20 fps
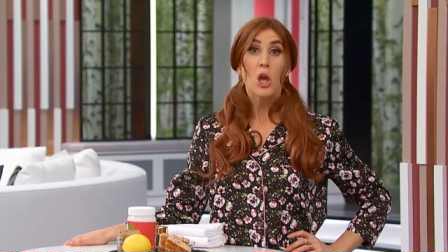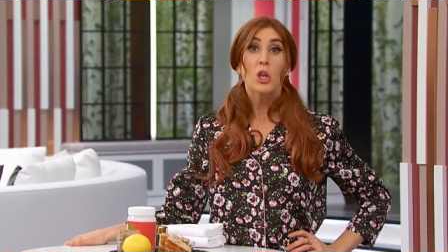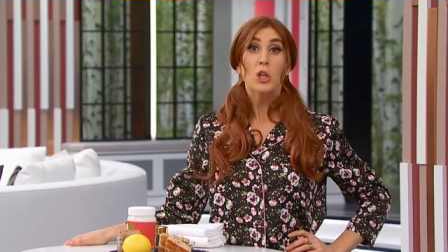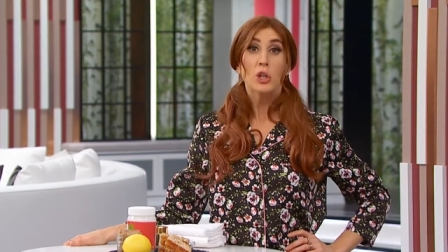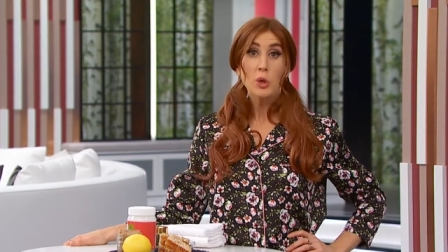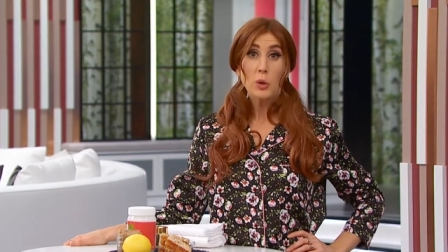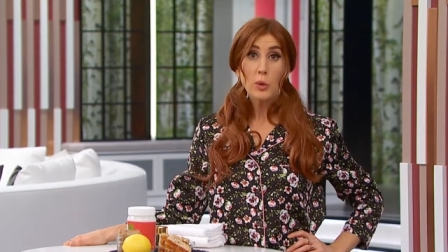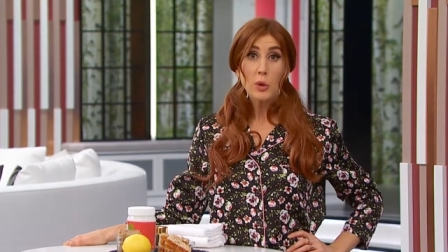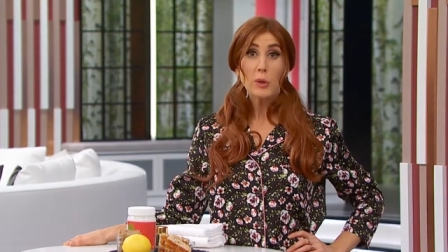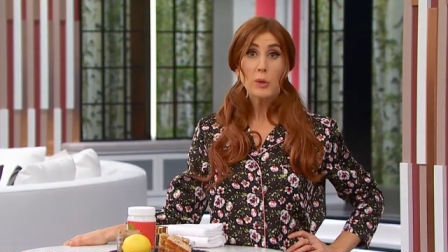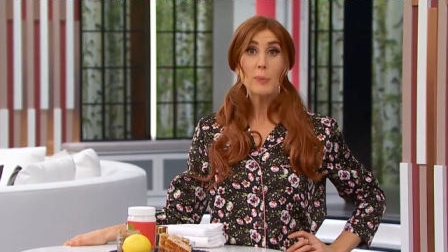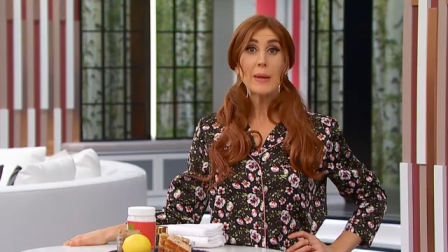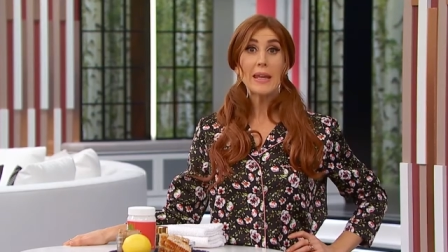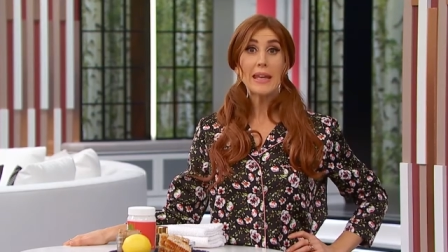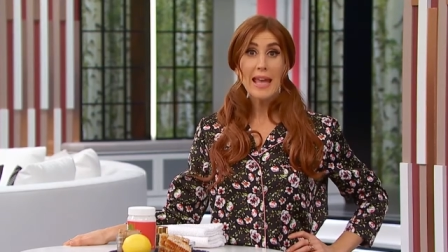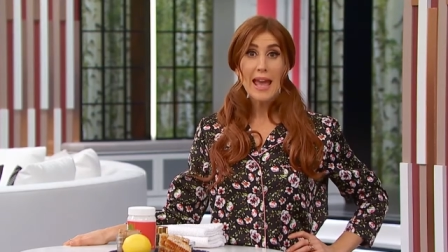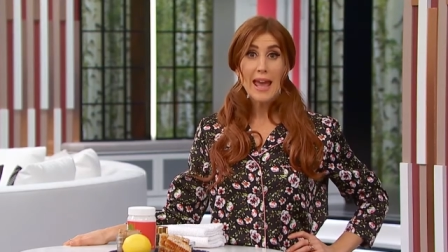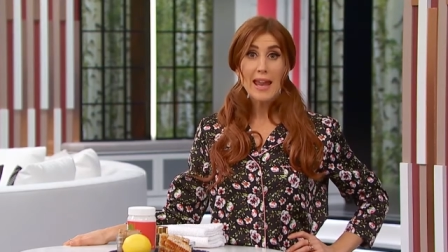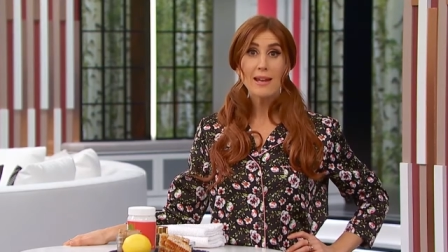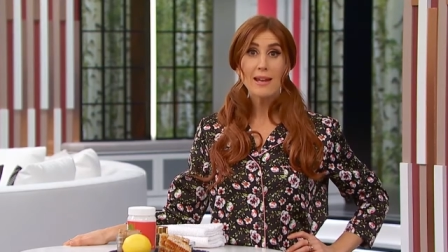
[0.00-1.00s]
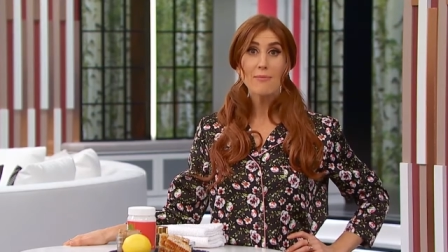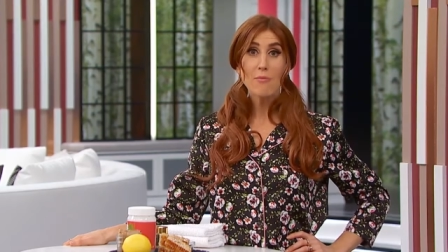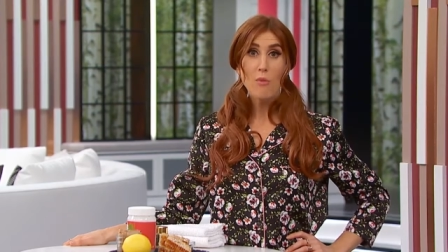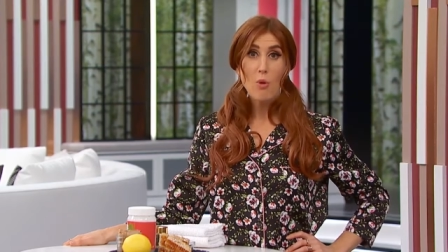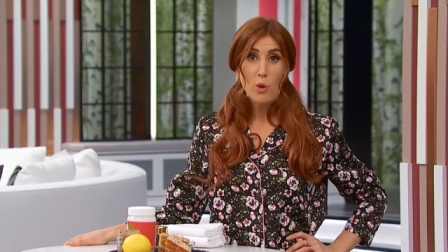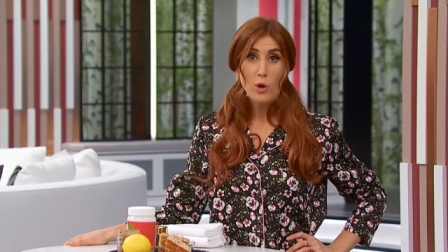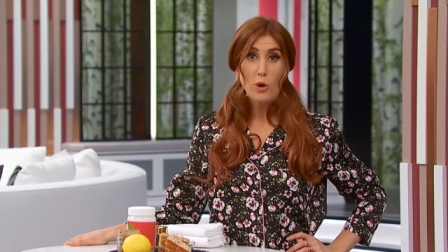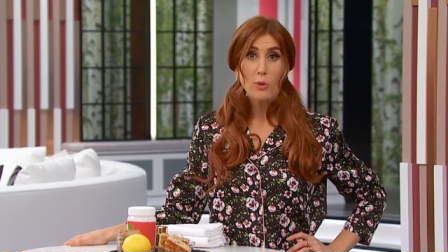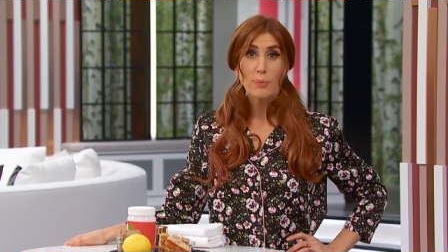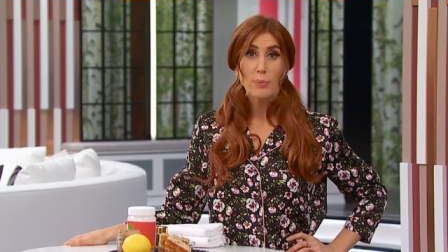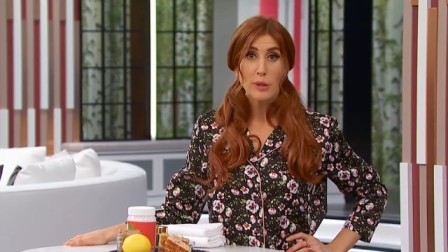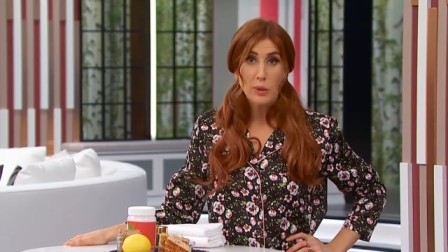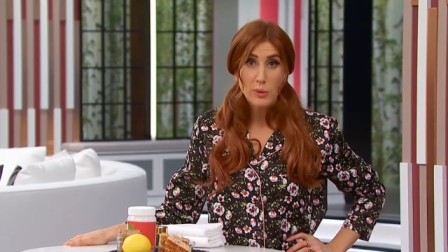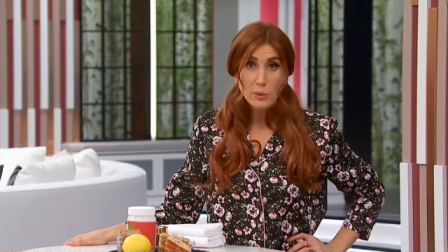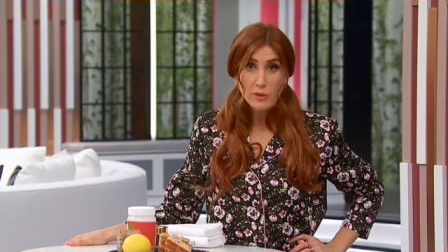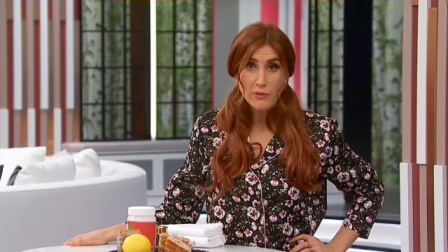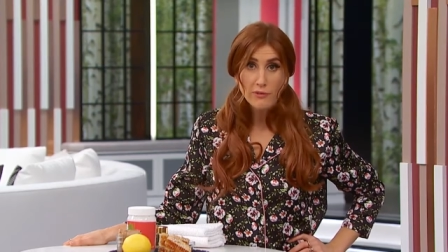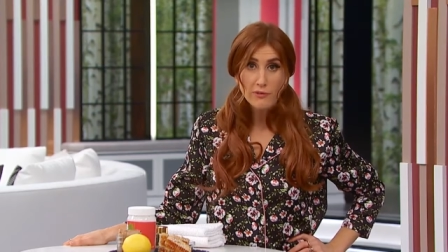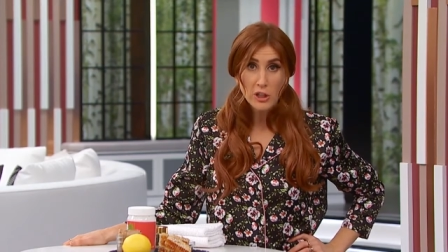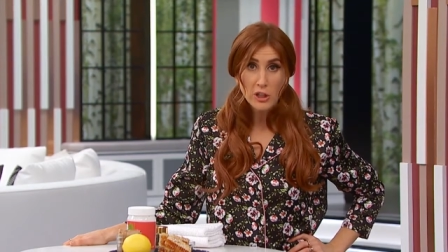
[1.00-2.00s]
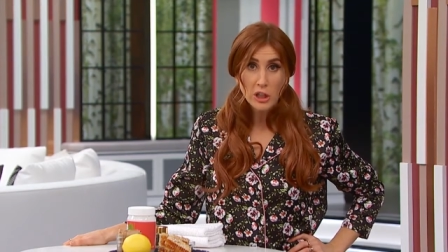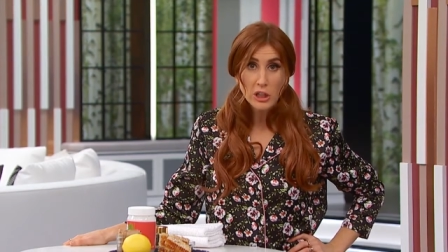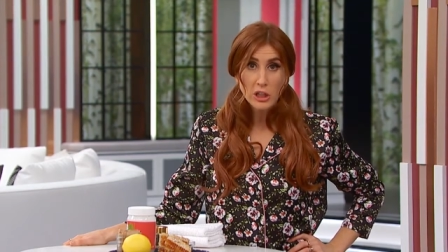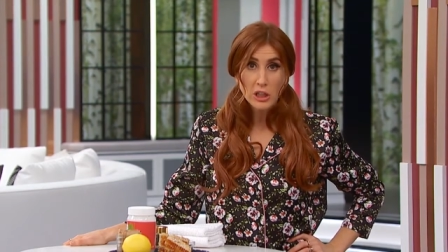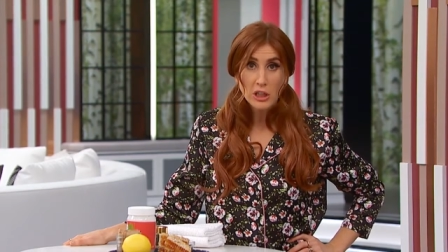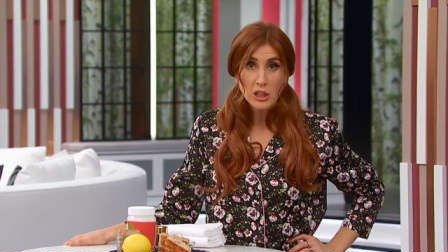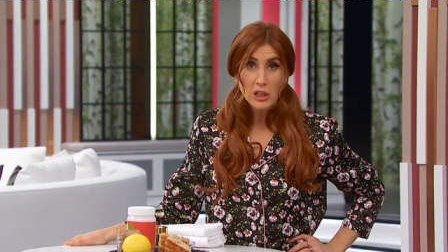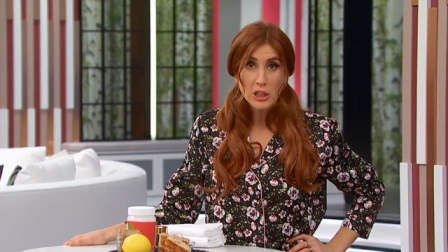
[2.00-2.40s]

you could be getting more beautiful.